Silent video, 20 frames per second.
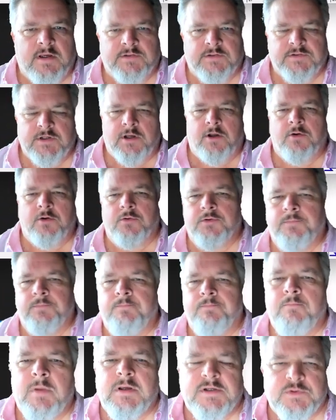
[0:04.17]
Code,
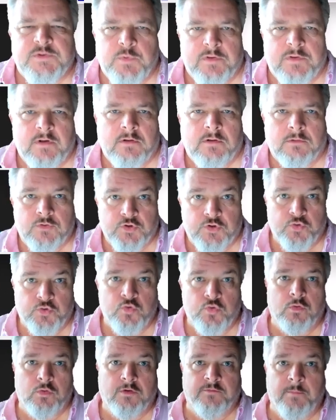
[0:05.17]
mixed with a little
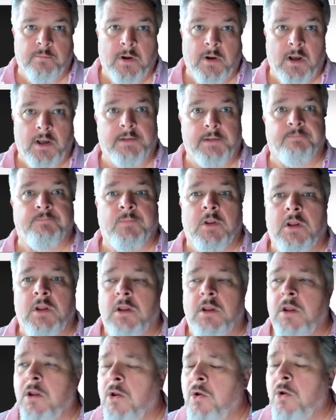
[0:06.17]
tool of mine.
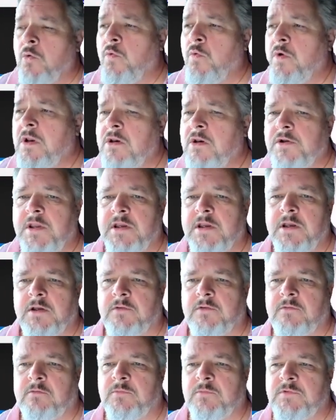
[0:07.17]
We're looking
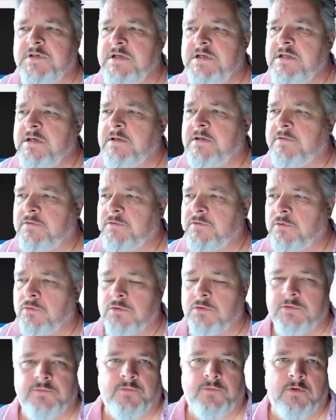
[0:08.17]
at some DDS
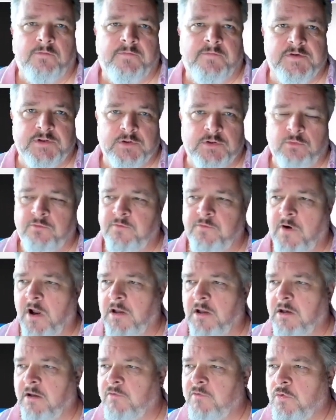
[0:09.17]
source for a physical
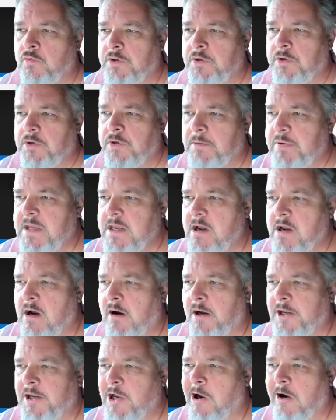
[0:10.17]
file. I've called it
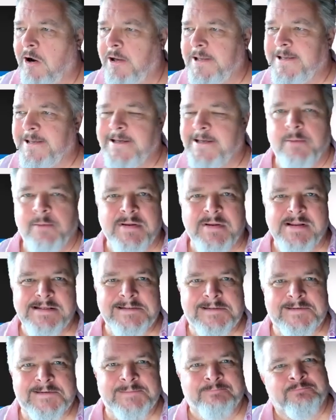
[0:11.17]
PII
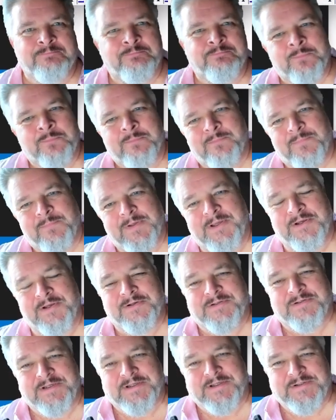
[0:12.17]
Gubbins
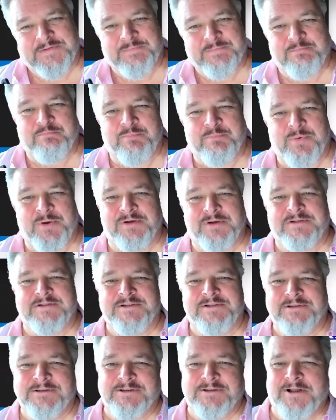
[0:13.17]
because it's
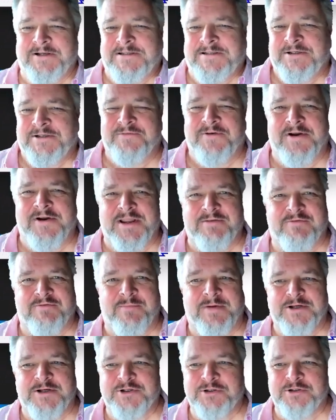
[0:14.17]
personal identifying
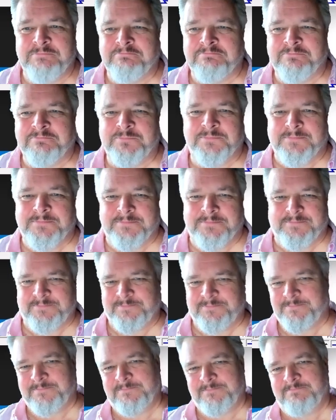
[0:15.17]
information
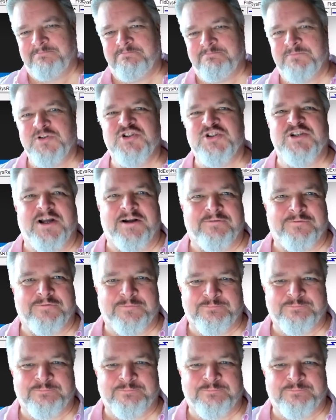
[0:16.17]
stuff.